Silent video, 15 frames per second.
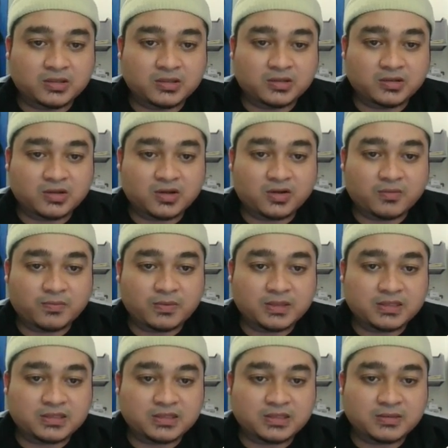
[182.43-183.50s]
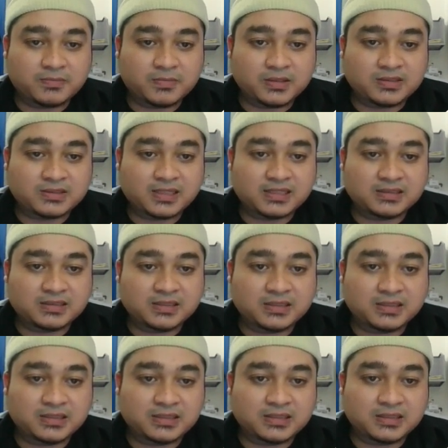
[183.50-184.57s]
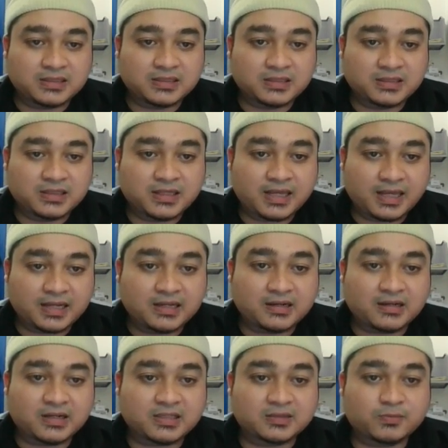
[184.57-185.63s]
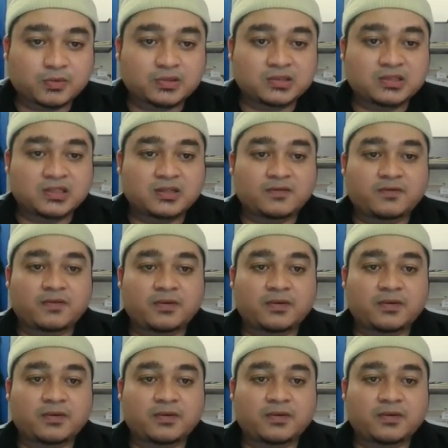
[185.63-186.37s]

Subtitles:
To accomplish precise and responsive